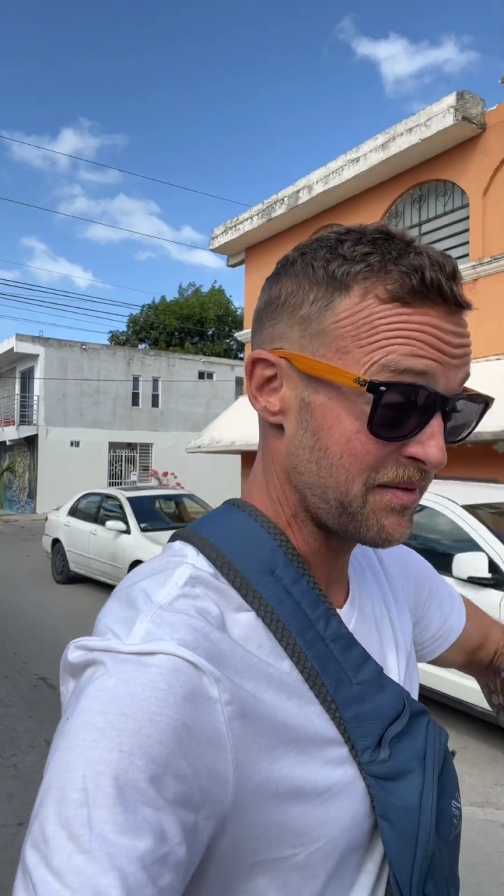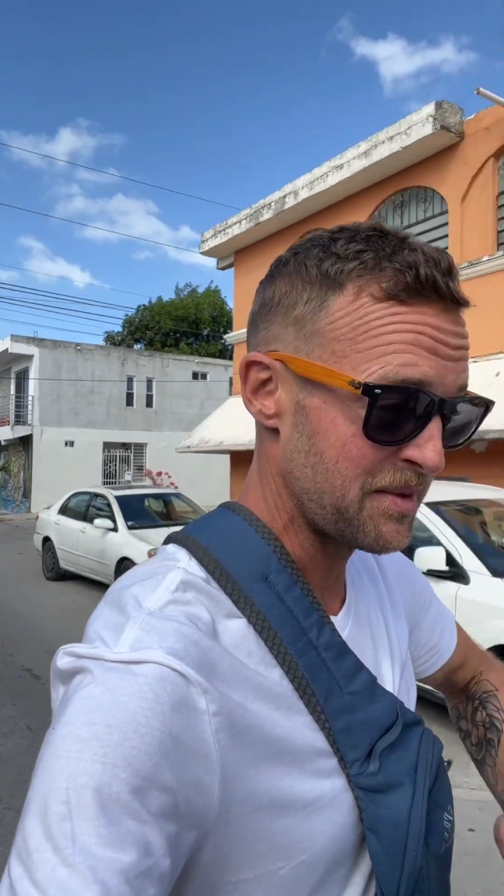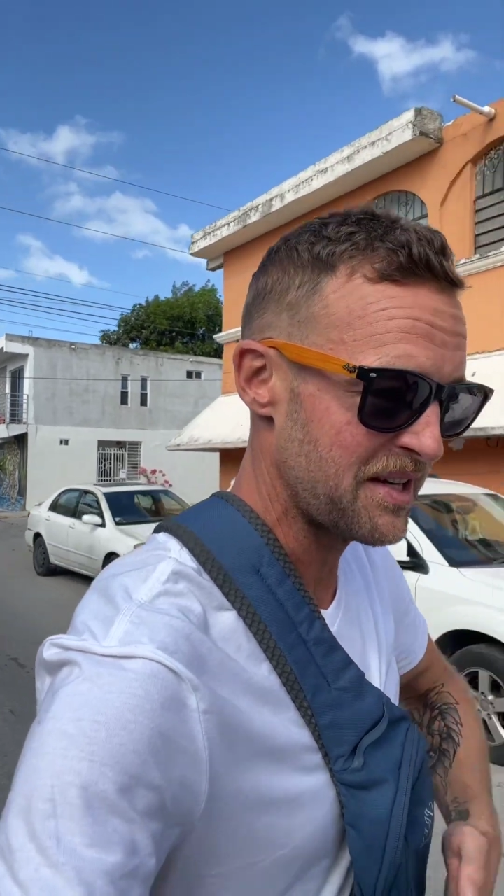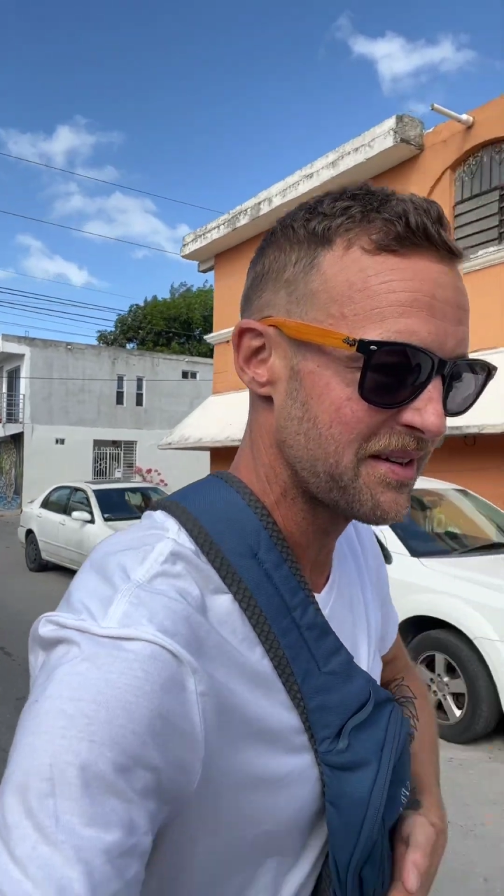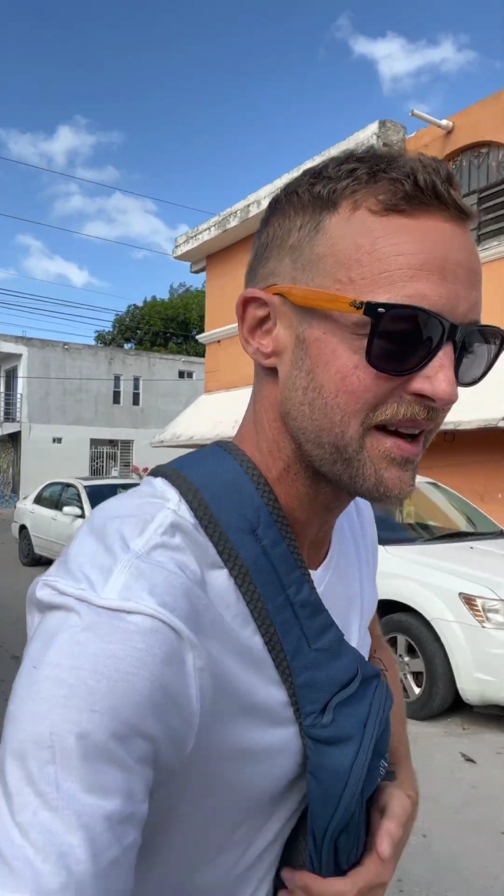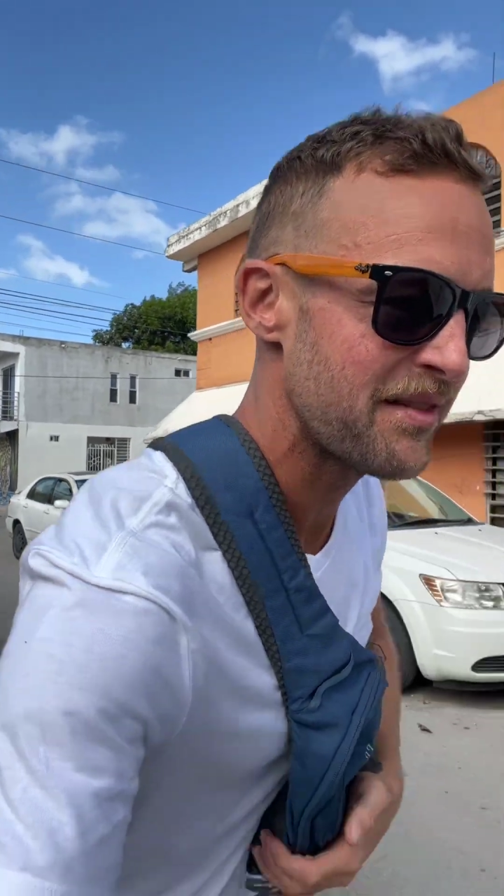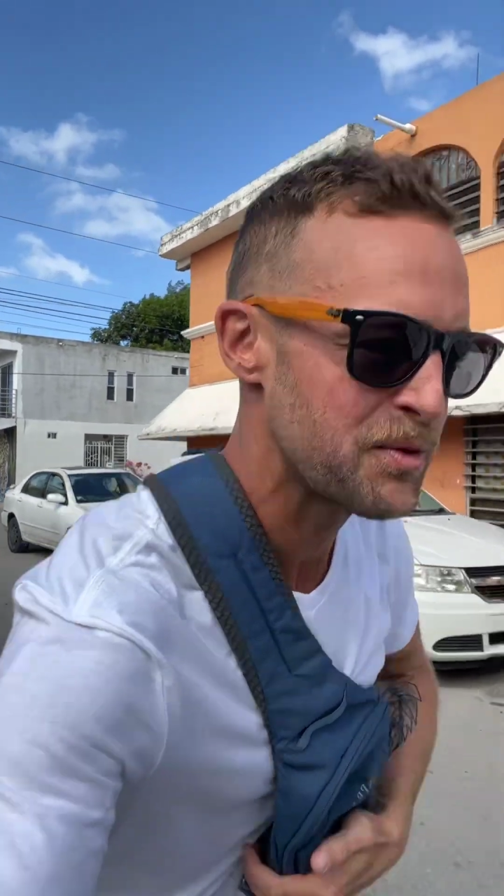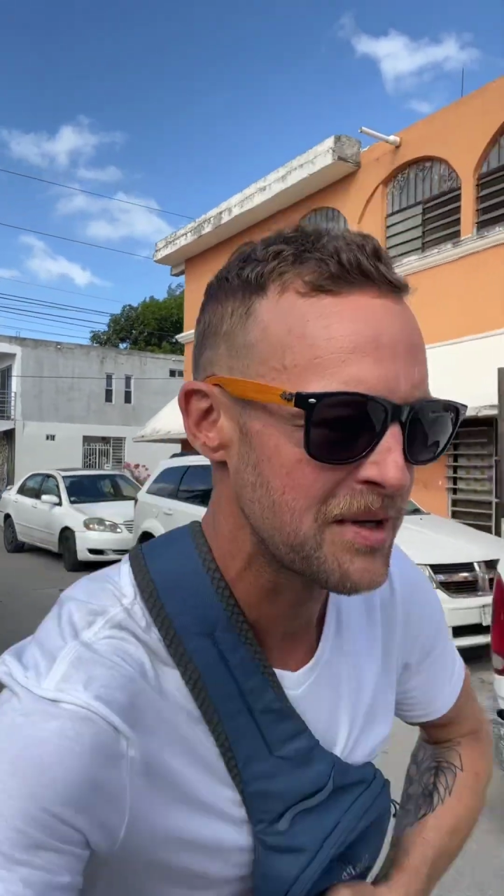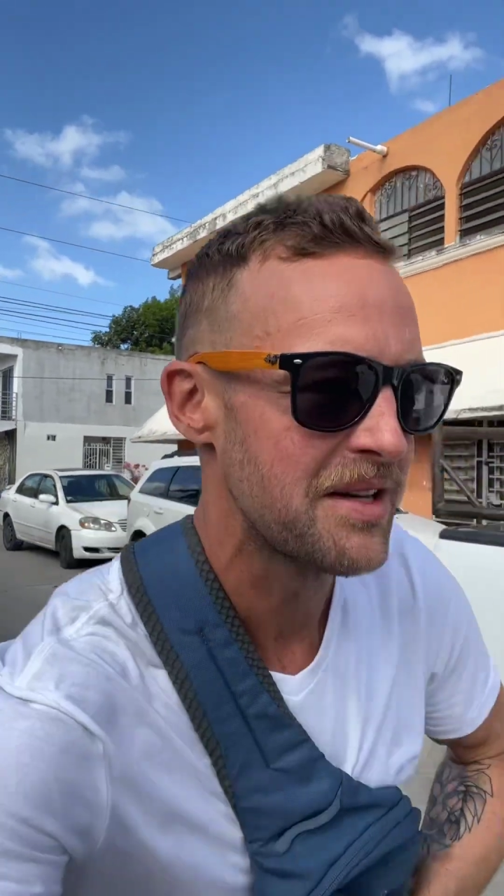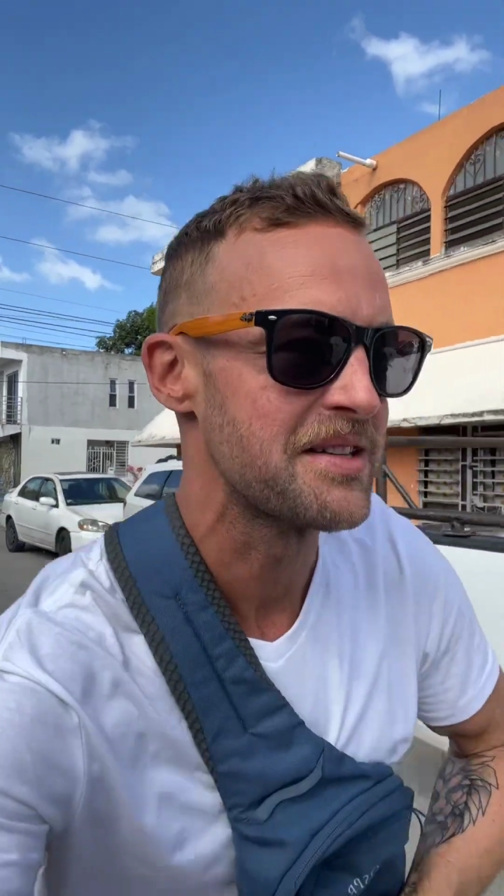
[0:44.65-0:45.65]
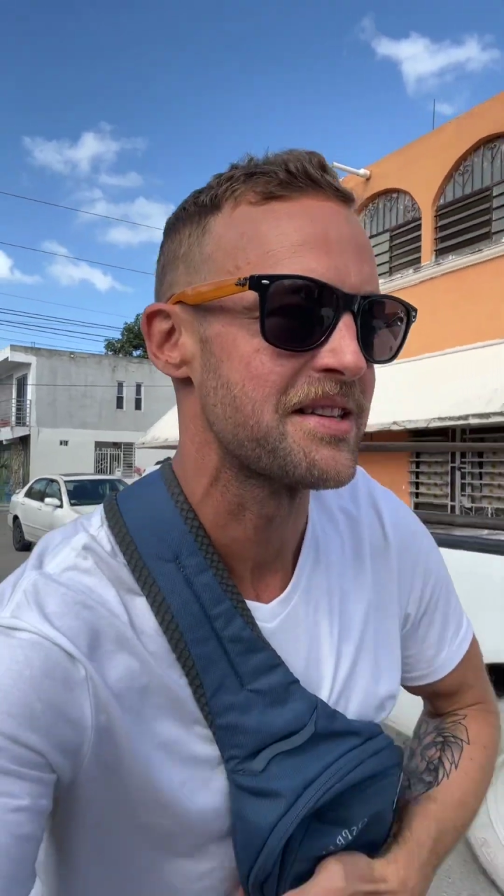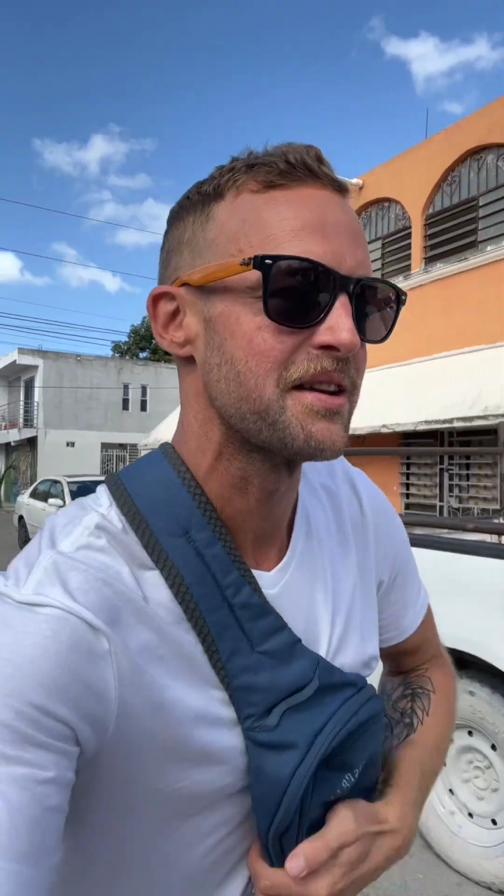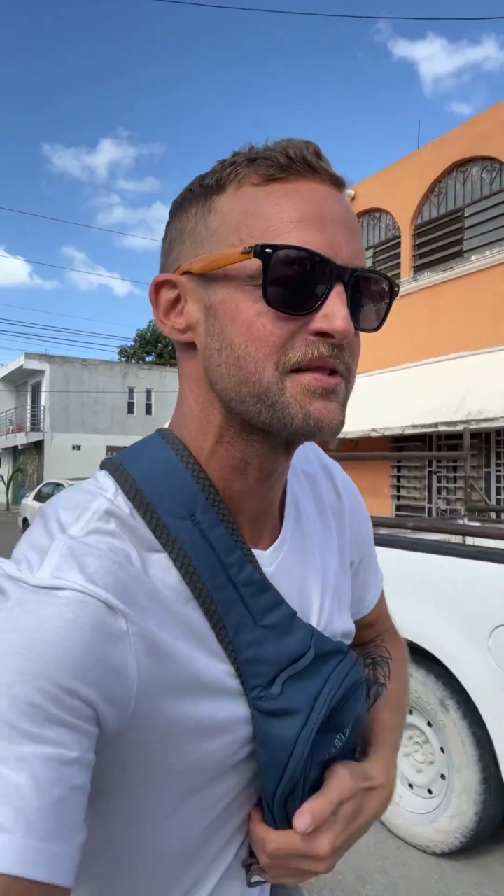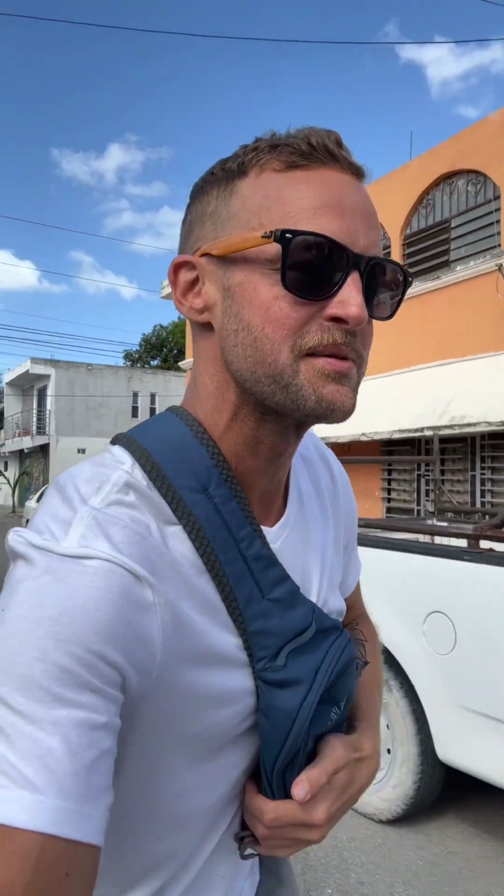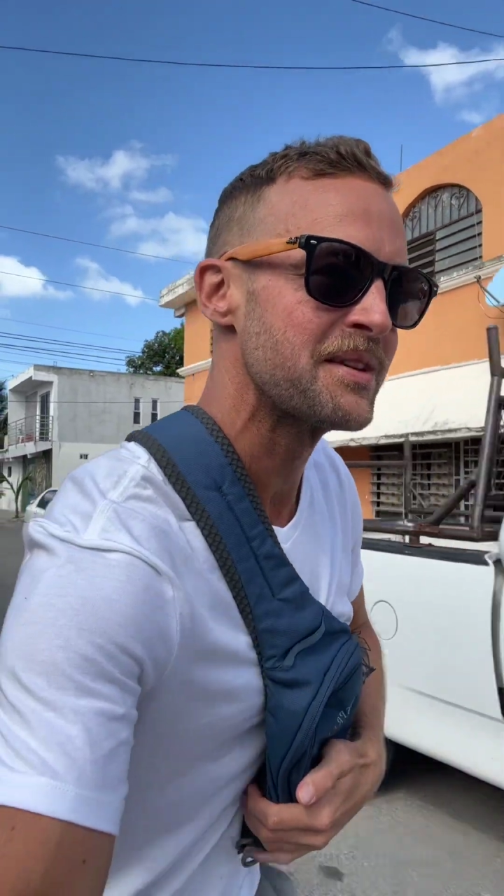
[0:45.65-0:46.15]
me. Everyone else
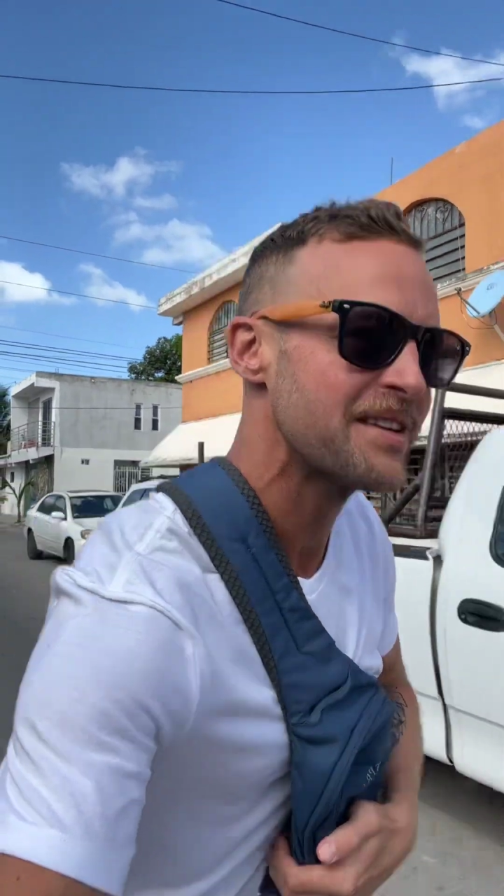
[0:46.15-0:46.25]
loves me.